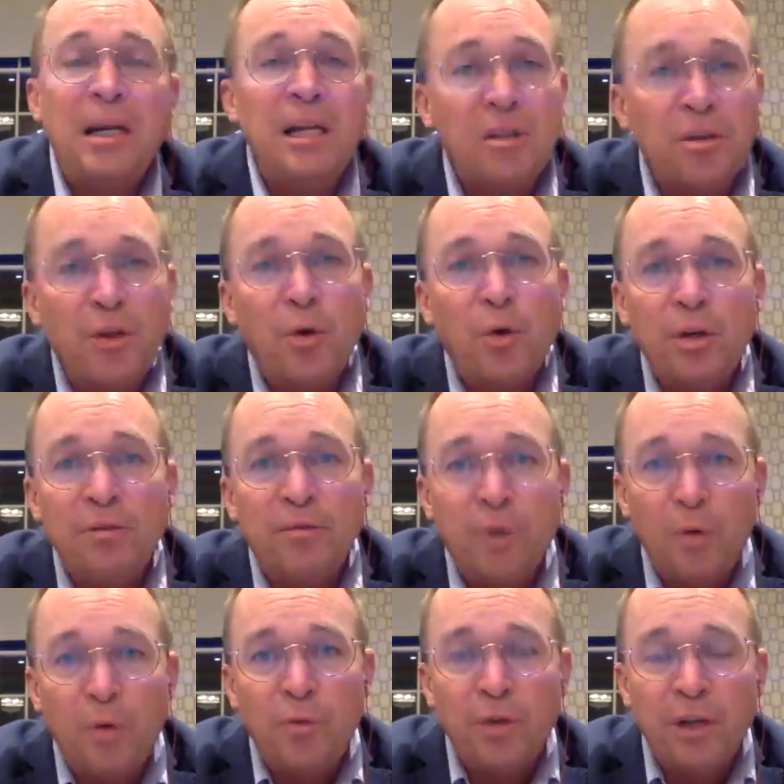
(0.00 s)
Either they're going to
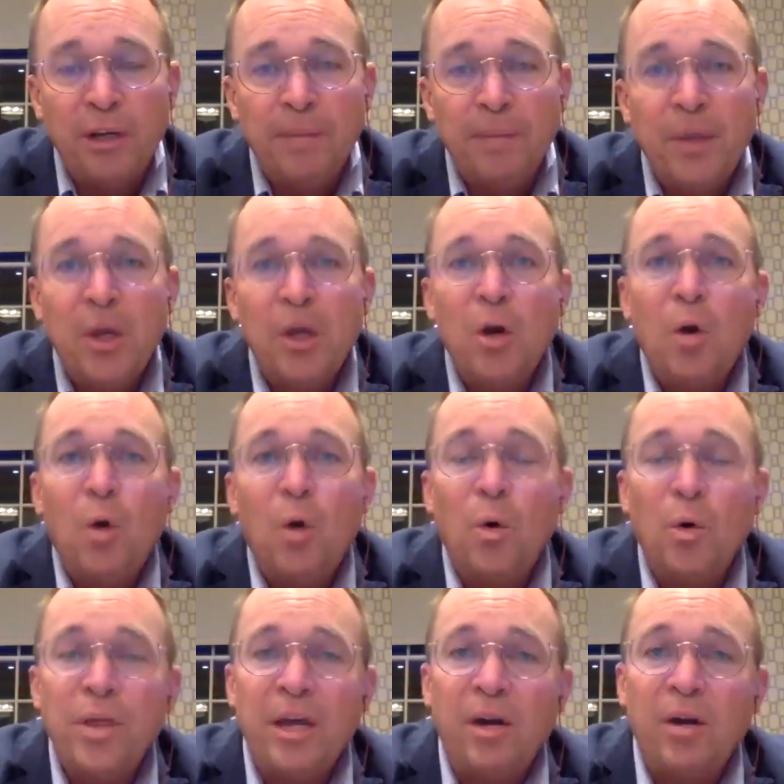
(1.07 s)
vote for him or
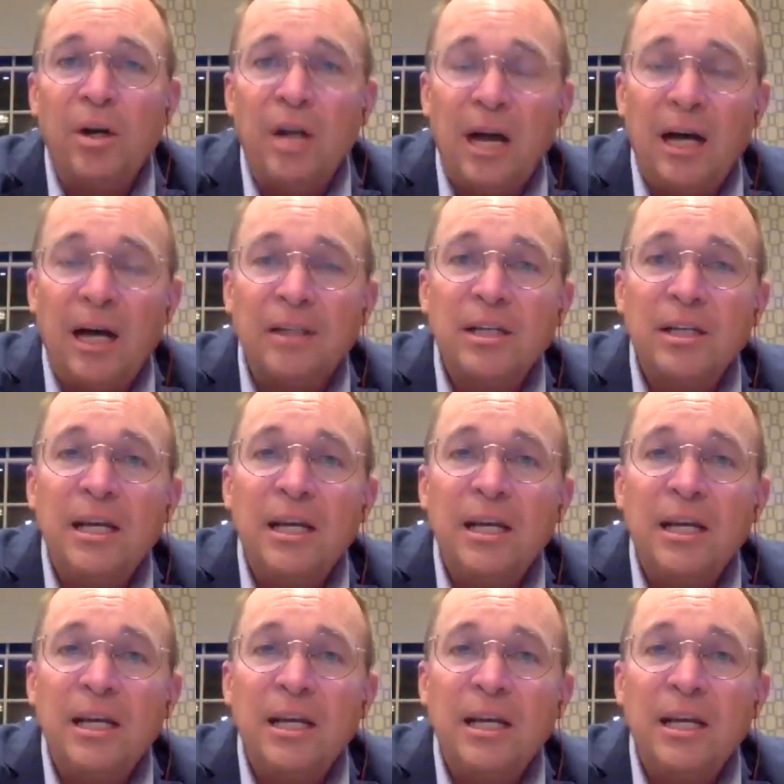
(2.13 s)
they are not.